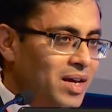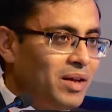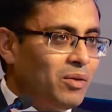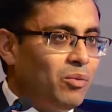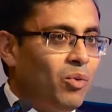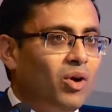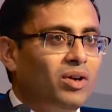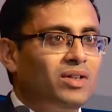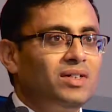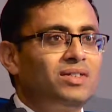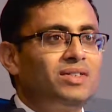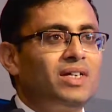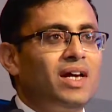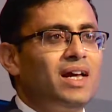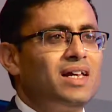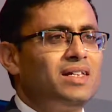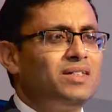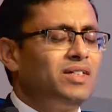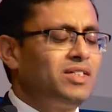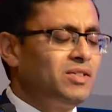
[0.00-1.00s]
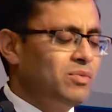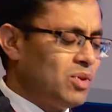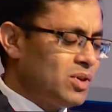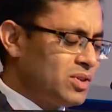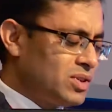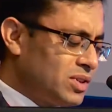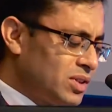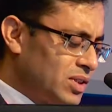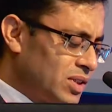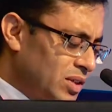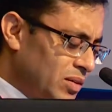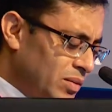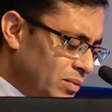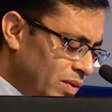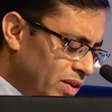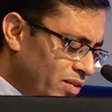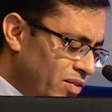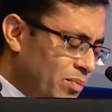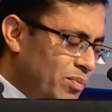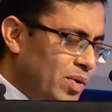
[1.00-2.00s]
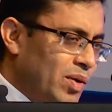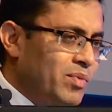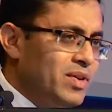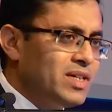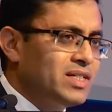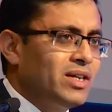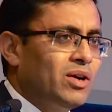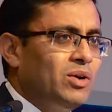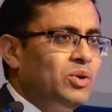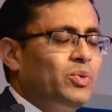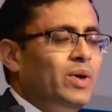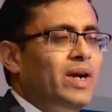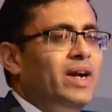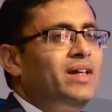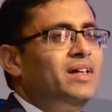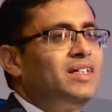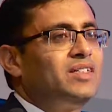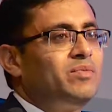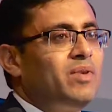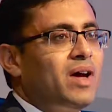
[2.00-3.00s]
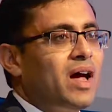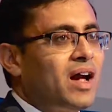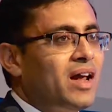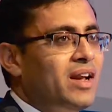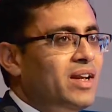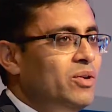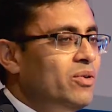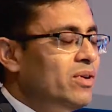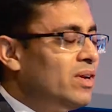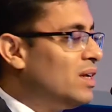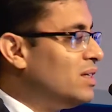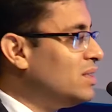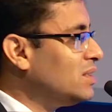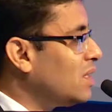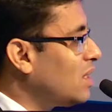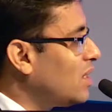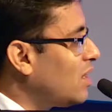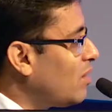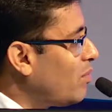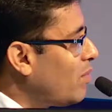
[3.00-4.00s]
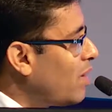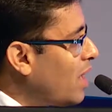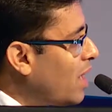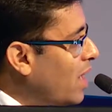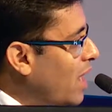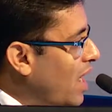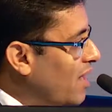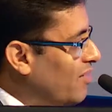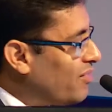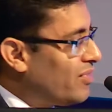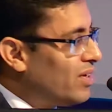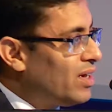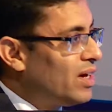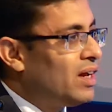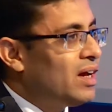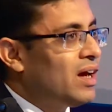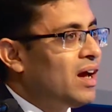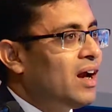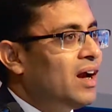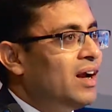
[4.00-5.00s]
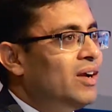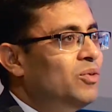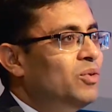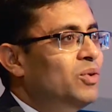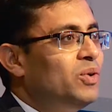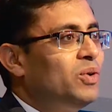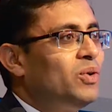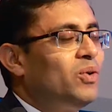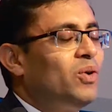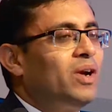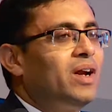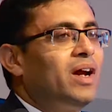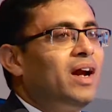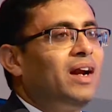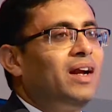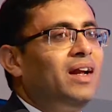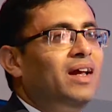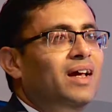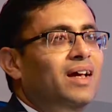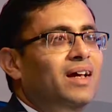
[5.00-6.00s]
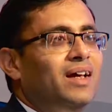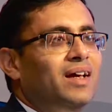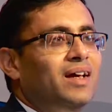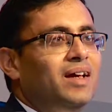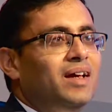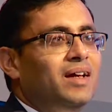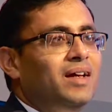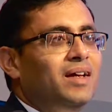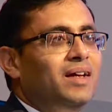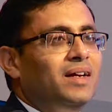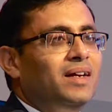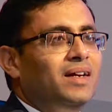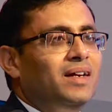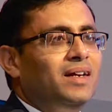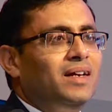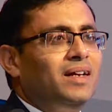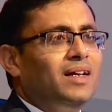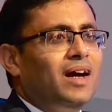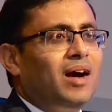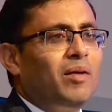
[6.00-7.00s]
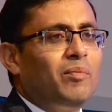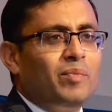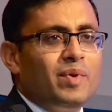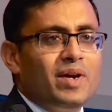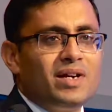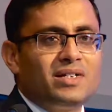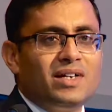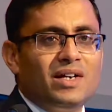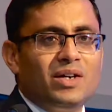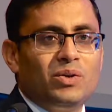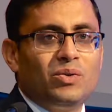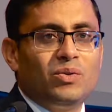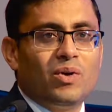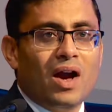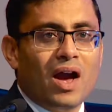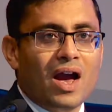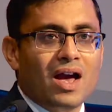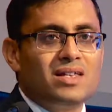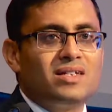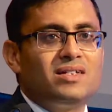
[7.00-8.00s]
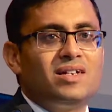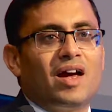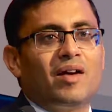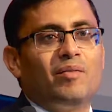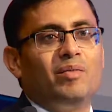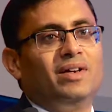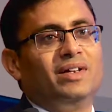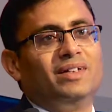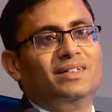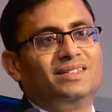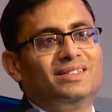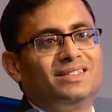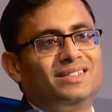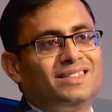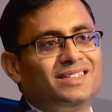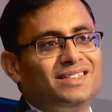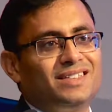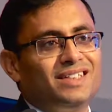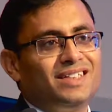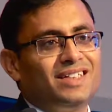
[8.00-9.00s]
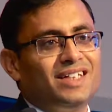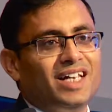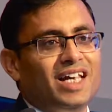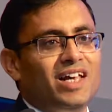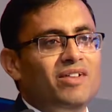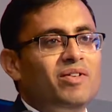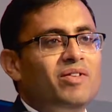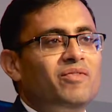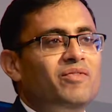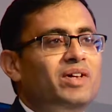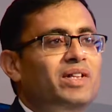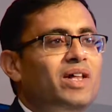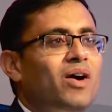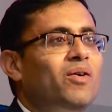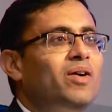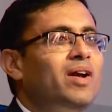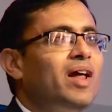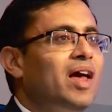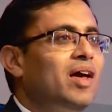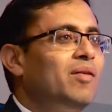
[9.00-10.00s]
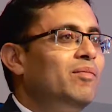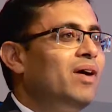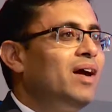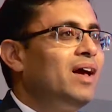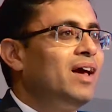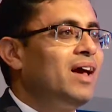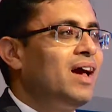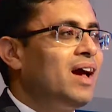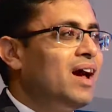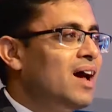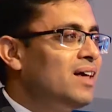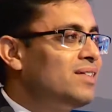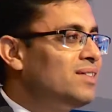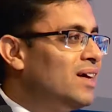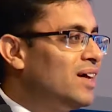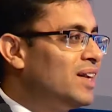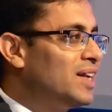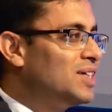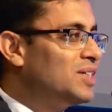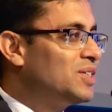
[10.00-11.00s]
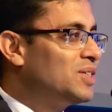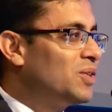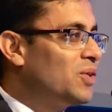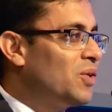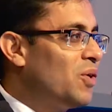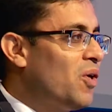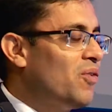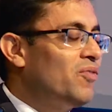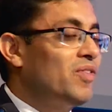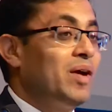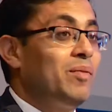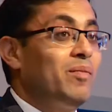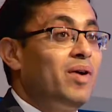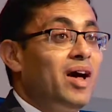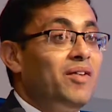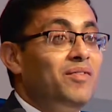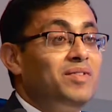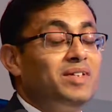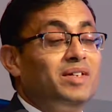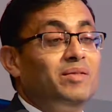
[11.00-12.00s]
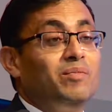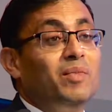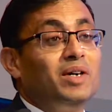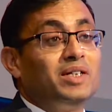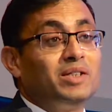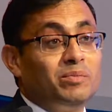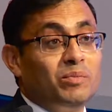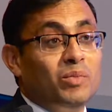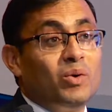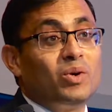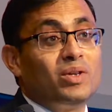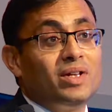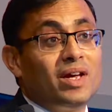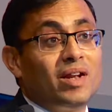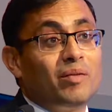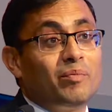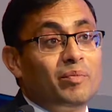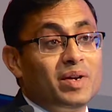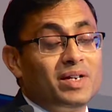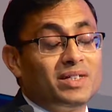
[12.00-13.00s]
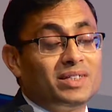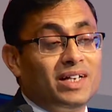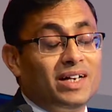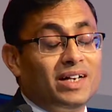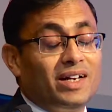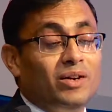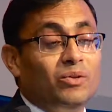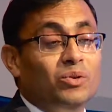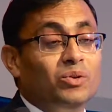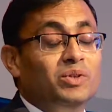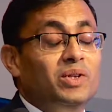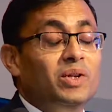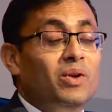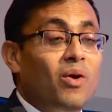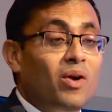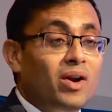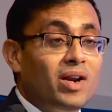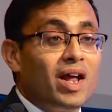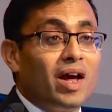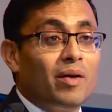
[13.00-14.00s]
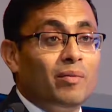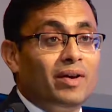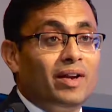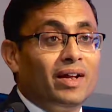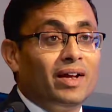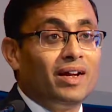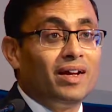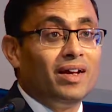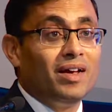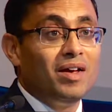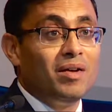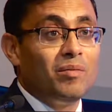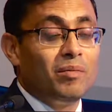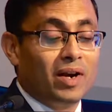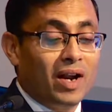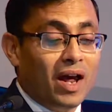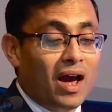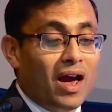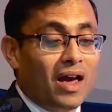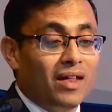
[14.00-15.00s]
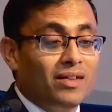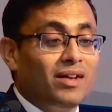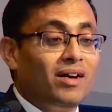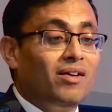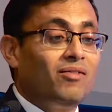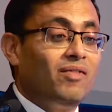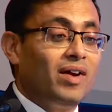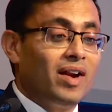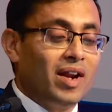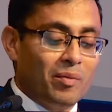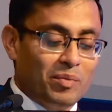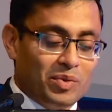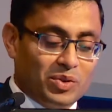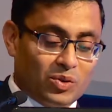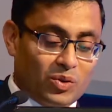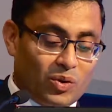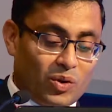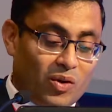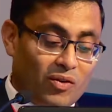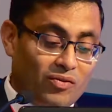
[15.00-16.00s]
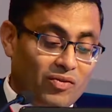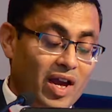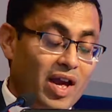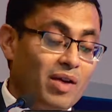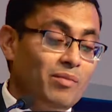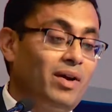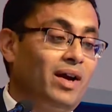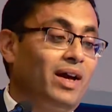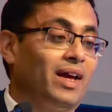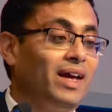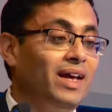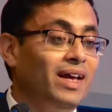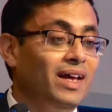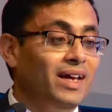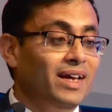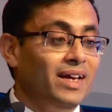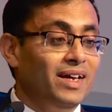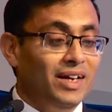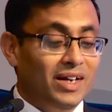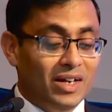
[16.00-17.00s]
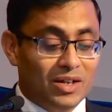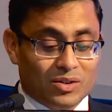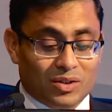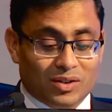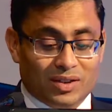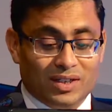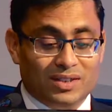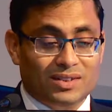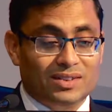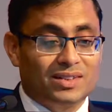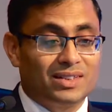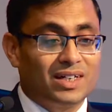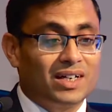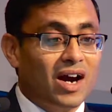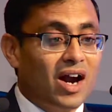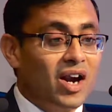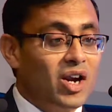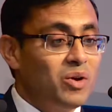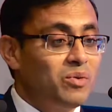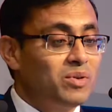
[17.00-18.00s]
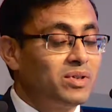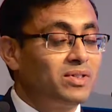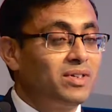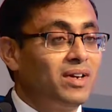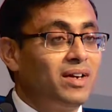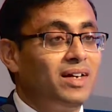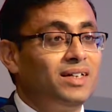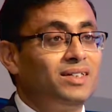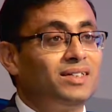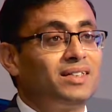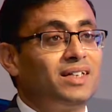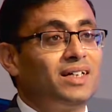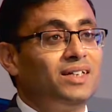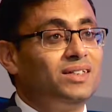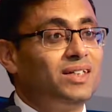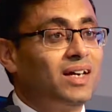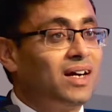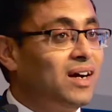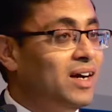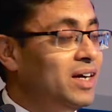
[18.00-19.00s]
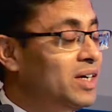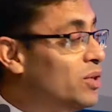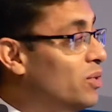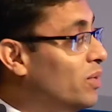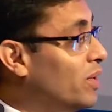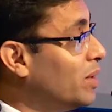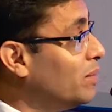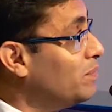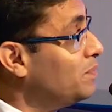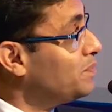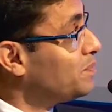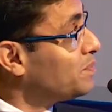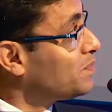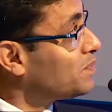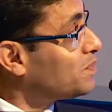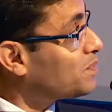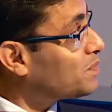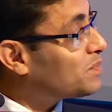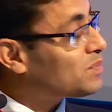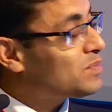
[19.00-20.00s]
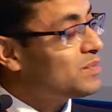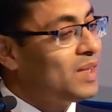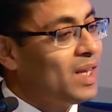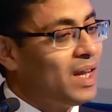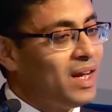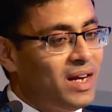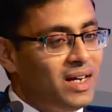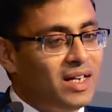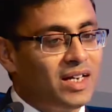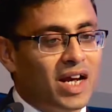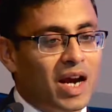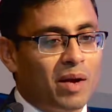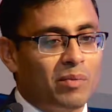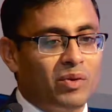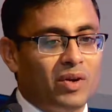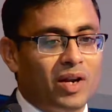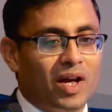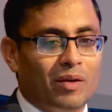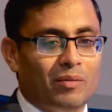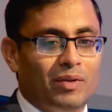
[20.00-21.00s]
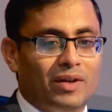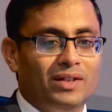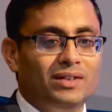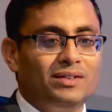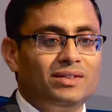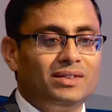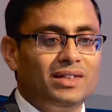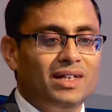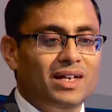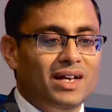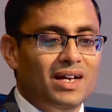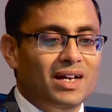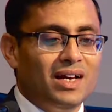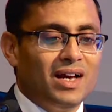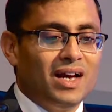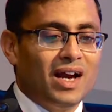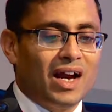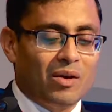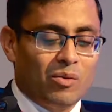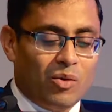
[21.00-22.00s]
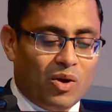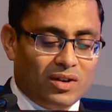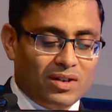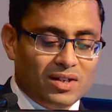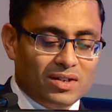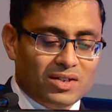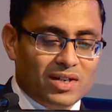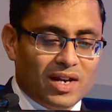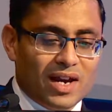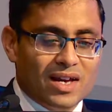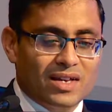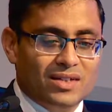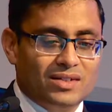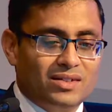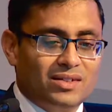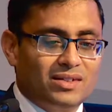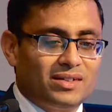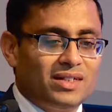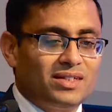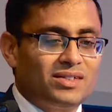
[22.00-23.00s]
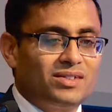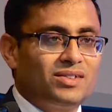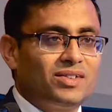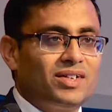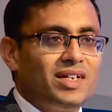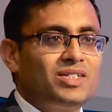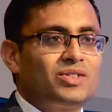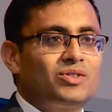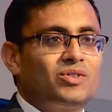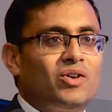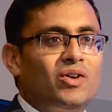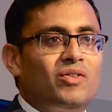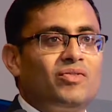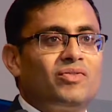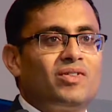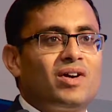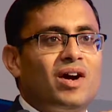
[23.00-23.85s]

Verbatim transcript: What this says, this was uh, even published around 20 years back in New England Journal by Haffner, and who told that a patient who has diabetes, even without MI, has a risk of MI, which is much more than a patient who's non-diabetic, but has one episode of MI. So this cardiovascular risk is a continuum in type 2 diabetes. And what they say is this risk of